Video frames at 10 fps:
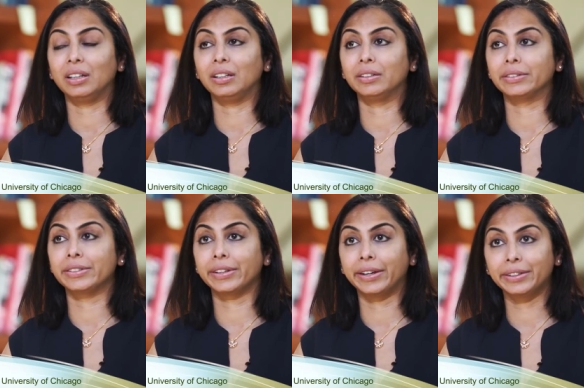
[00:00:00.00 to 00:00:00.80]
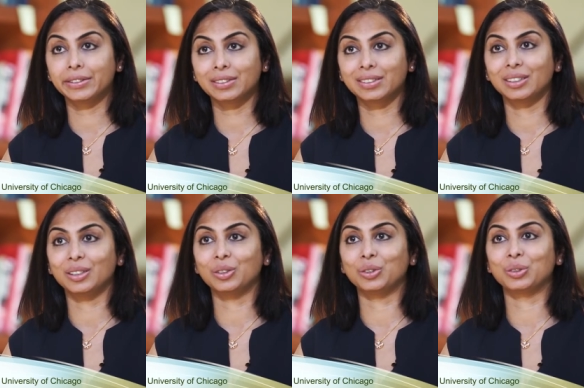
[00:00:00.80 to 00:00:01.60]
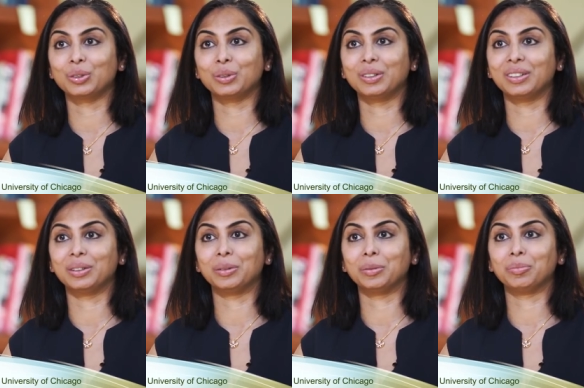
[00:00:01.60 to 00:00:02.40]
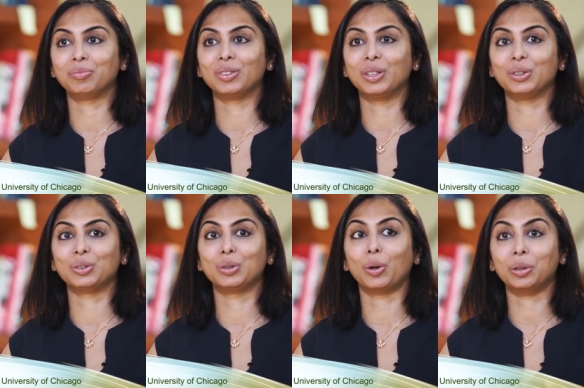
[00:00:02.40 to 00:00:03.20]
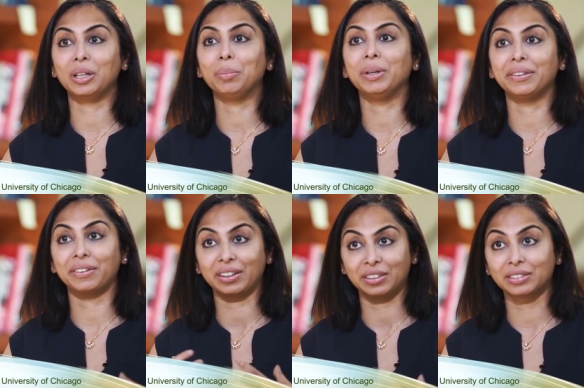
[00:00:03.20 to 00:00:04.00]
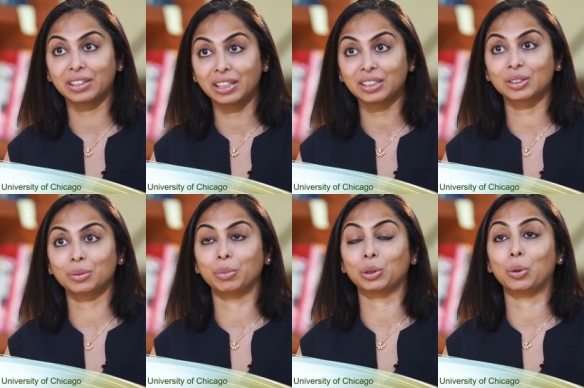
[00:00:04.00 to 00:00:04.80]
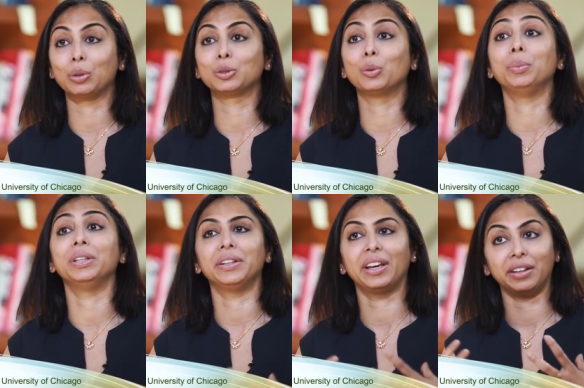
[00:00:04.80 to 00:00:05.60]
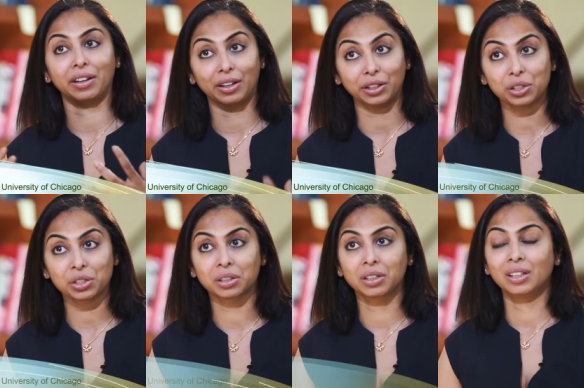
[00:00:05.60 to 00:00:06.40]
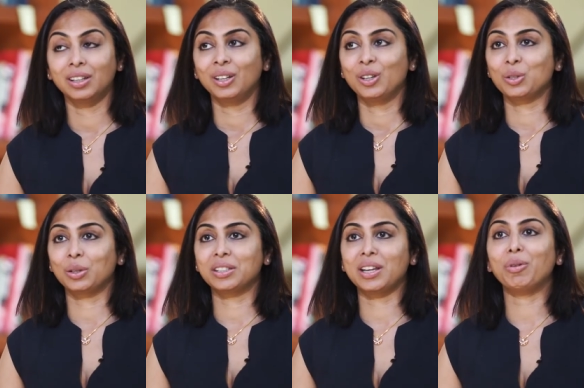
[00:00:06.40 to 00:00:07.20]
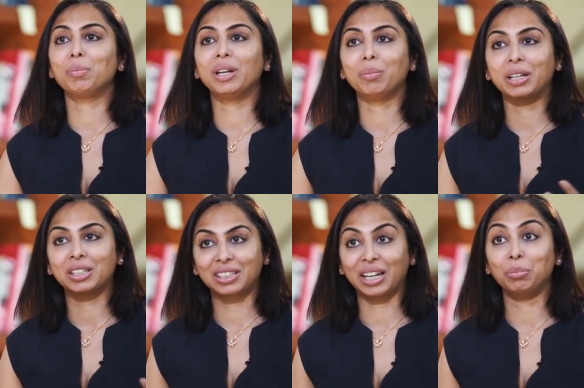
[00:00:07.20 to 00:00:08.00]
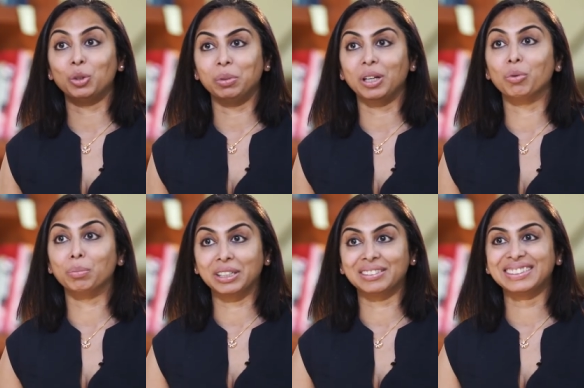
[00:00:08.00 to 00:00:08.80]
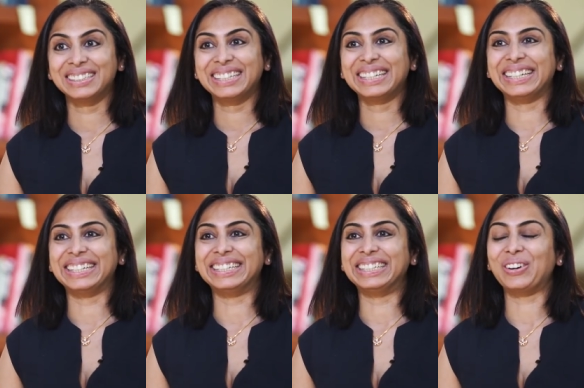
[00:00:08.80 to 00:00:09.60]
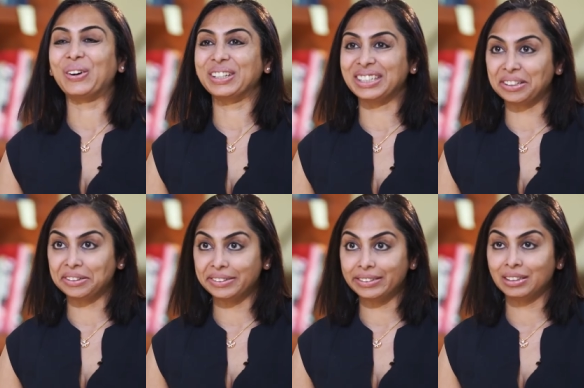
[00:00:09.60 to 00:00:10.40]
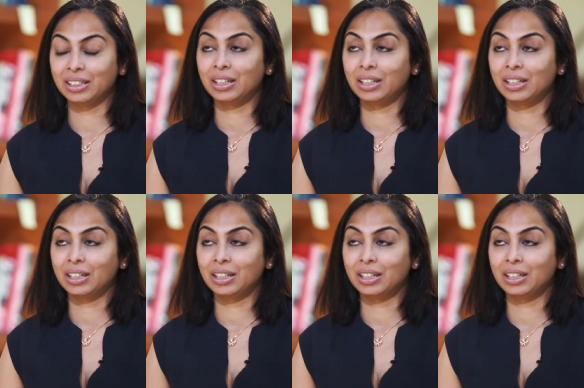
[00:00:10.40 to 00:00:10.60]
in science is, uh, is not only being recognized but also being encouraged. So there's never been a better time to be a woman uh, or a young girl.